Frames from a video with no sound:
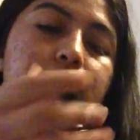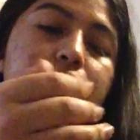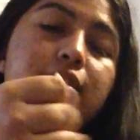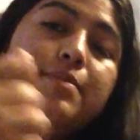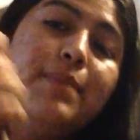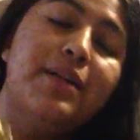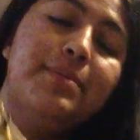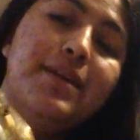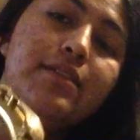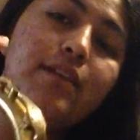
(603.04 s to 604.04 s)
this
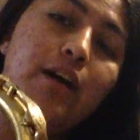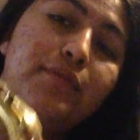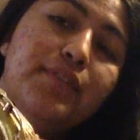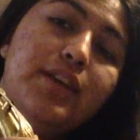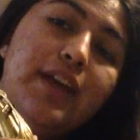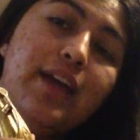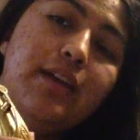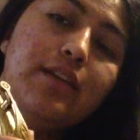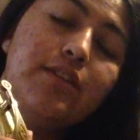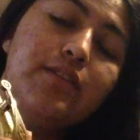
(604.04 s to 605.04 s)
mouthpiece off of the
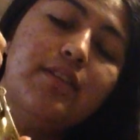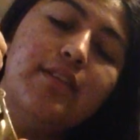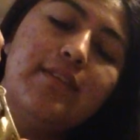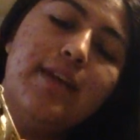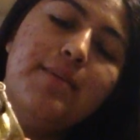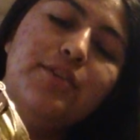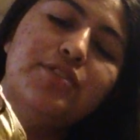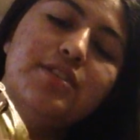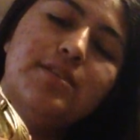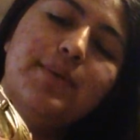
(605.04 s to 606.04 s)
neck using the same
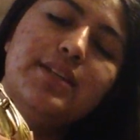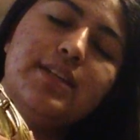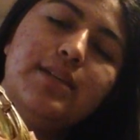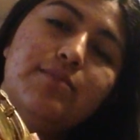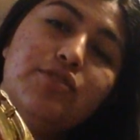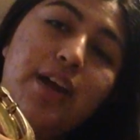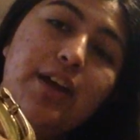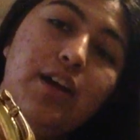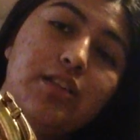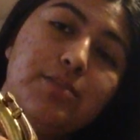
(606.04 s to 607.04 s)
motions that we did. Try
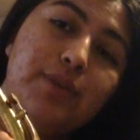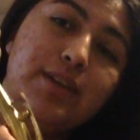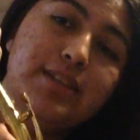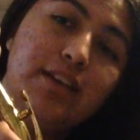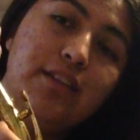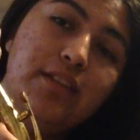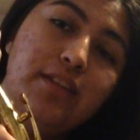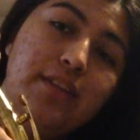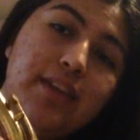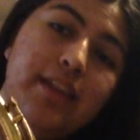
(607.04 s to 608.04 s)
not to press down on
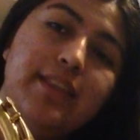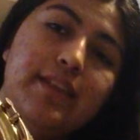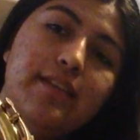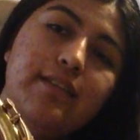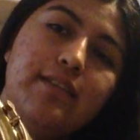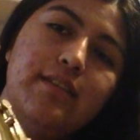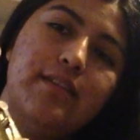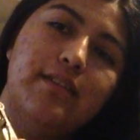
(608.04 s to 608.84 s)
this key like this.